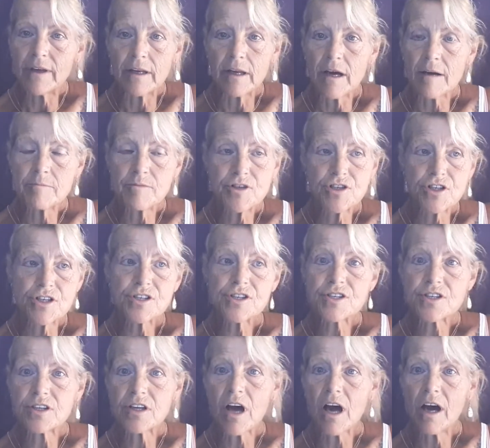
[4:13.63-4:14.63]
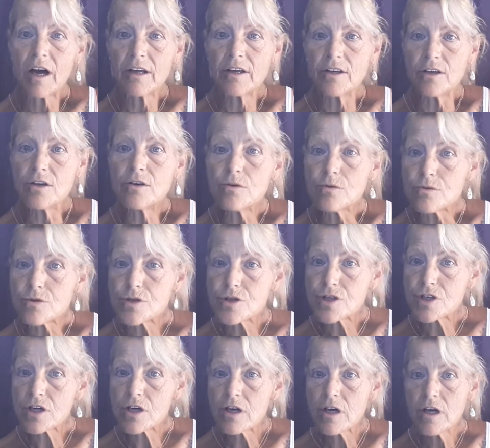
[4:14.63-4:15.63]
And I'm just not
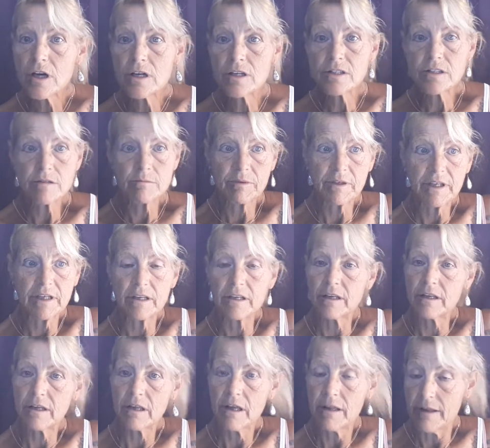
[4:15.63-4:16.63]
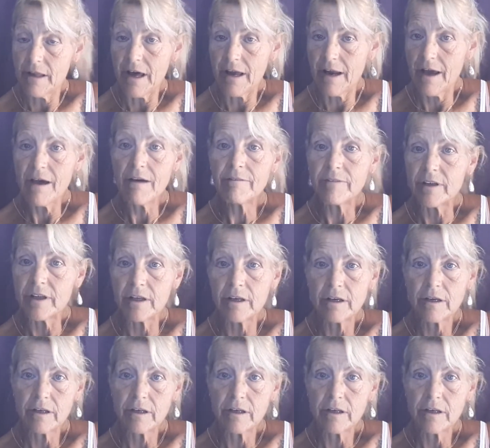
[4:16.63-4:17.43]
used to being that heavy.